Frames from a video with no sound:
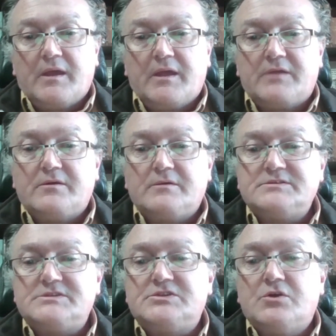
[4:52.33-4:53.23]
Tells a
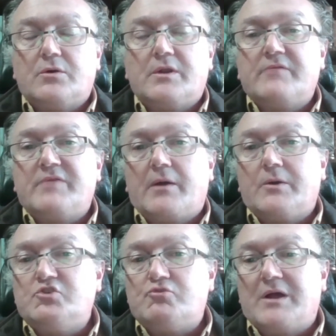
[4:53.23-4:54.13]
story of how a
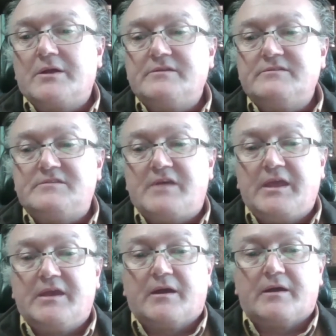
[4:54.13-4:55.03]
drunken
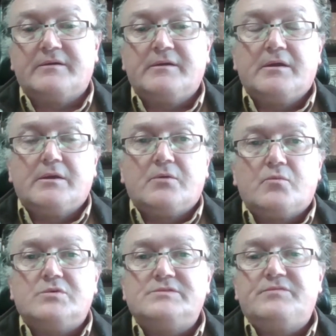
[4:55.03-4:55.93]
tinker
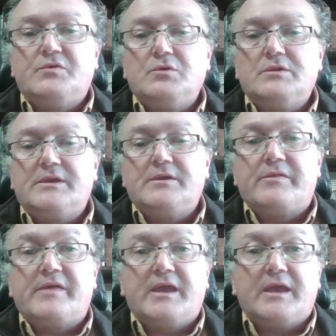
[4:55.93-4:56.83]
was fooled into
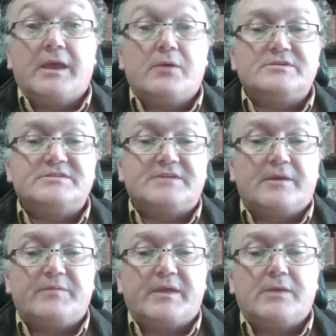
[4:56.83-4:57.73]
thinking he was
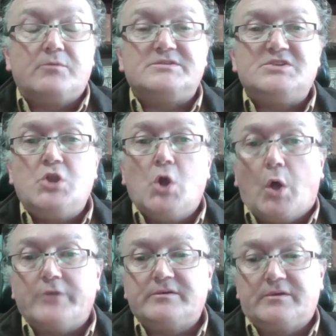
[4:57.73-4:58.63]
something he was
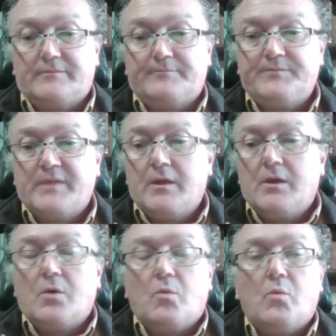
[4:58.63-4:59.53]
not.
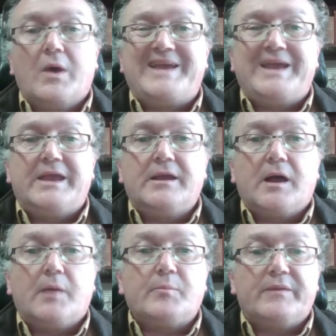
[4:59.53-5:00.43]
waking
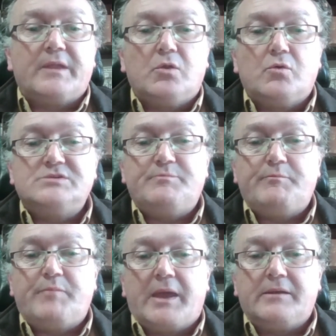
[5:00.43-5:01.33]
up in the Lord's
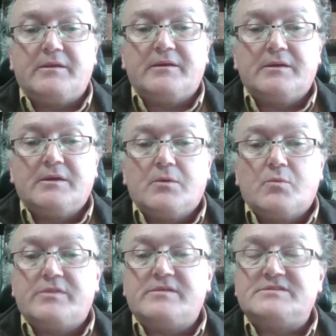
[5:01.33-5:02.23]
bed
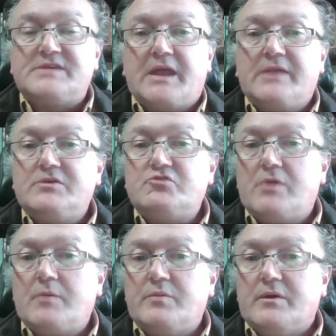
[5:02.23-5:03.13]
with the sound of a
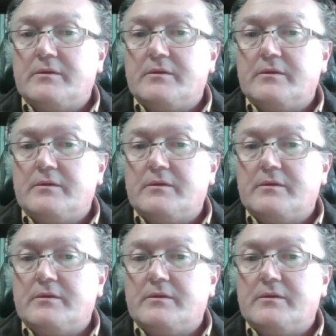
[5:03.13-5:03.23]
trumpet.